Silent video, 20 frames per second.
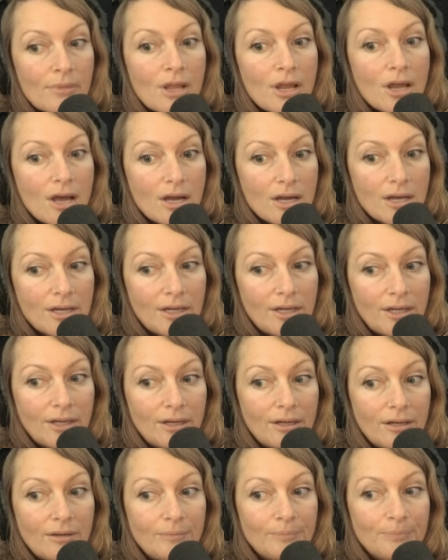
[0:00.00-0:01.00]
I
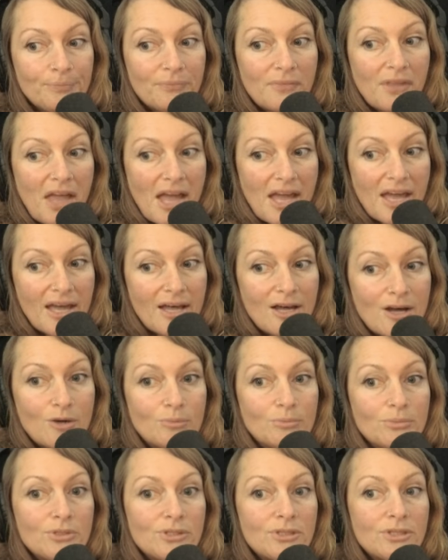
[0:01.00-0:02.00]
um, I
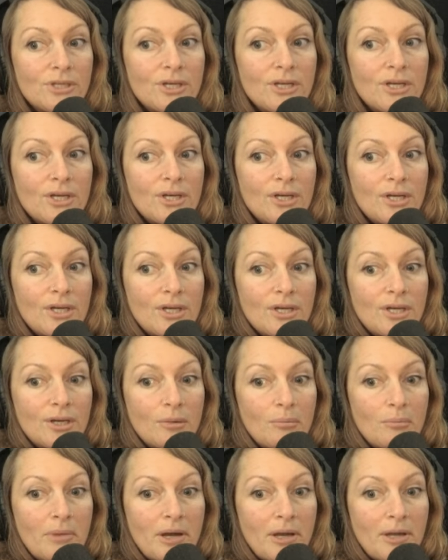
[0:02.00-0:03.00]
helped
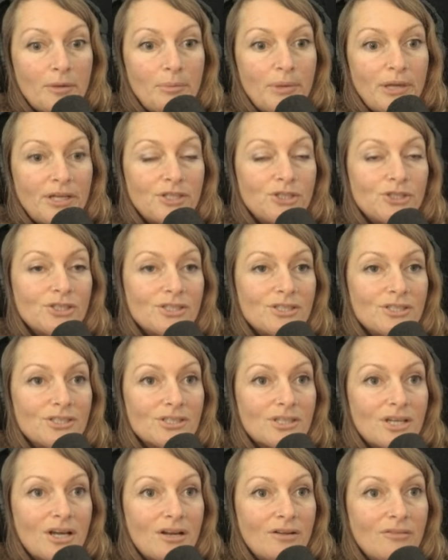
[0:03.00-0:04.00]
my patients
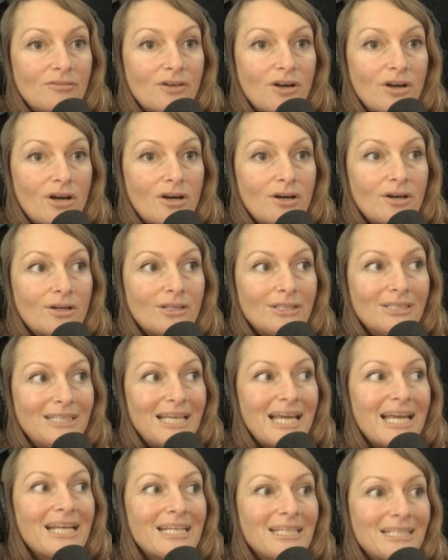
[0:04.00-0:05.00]
kind of
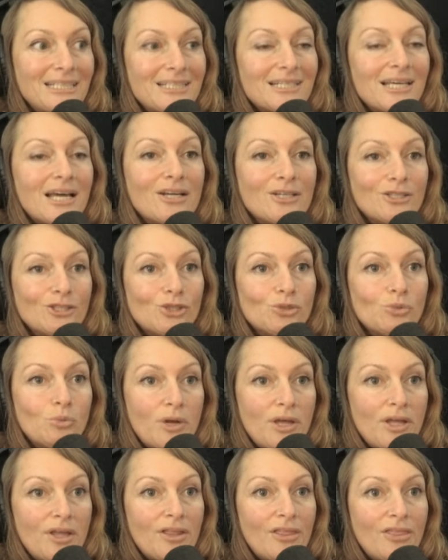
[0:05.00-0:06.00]
get in touch
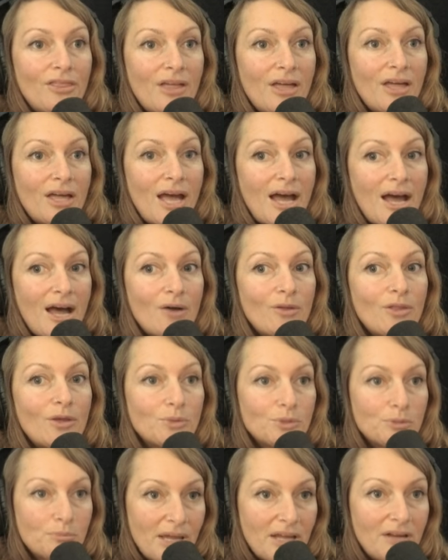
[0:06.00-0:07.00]
with how that was
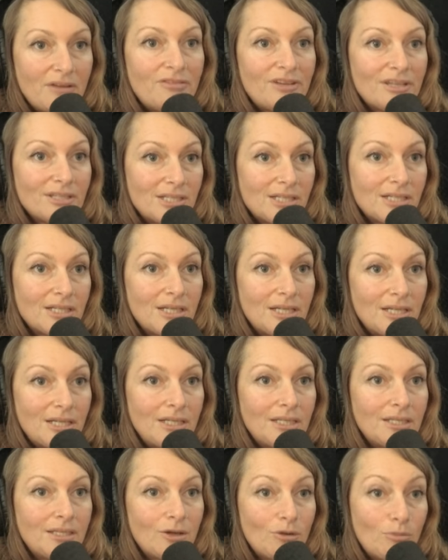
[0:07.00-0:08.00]
manifesting
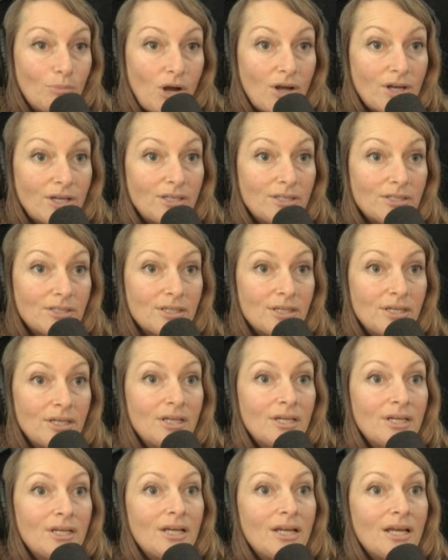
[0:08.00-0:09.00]
in their bodies
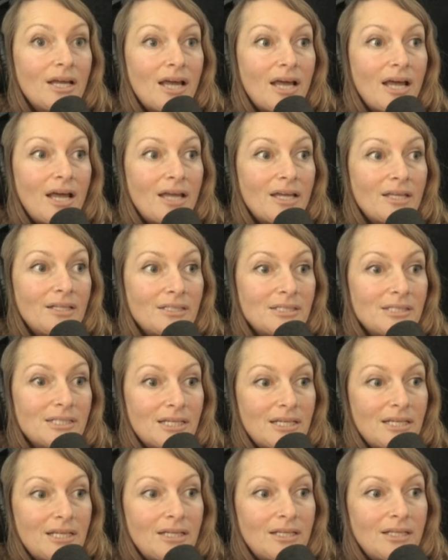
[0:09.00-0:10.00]
mm-hmm. and
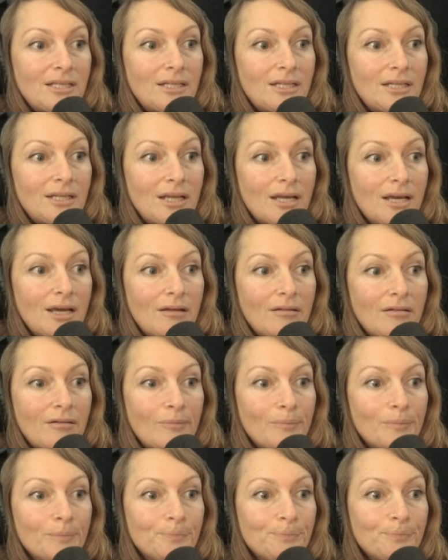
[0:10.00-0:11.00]
in
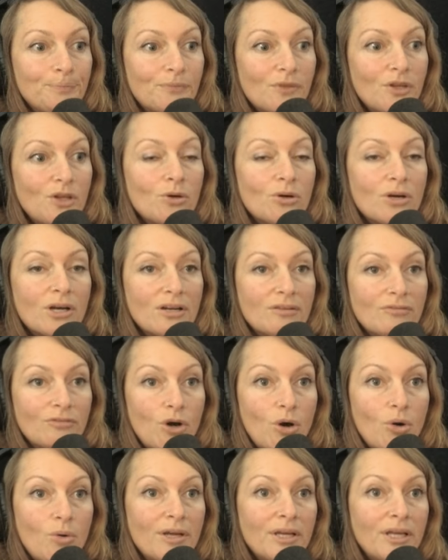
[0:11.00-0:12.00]
um, you know kind of
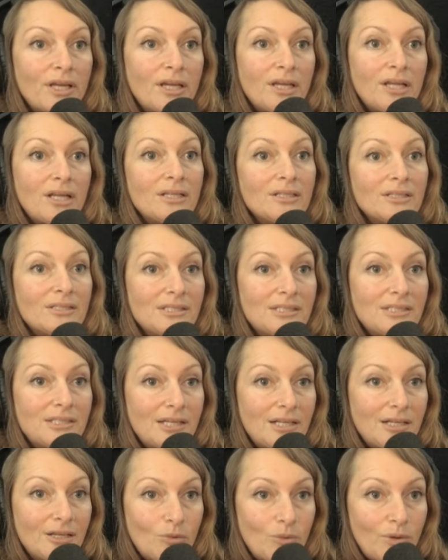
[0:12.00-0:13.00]
going in and
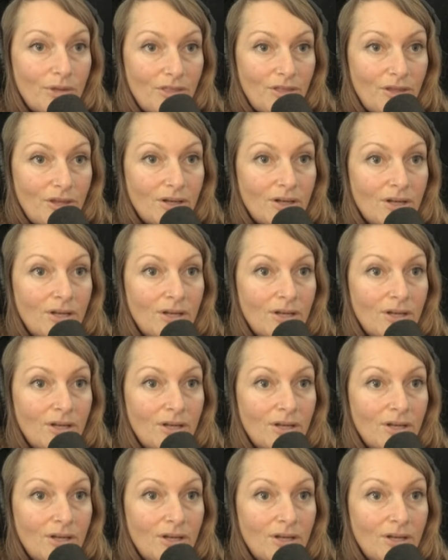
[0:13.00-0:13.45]
sitting with it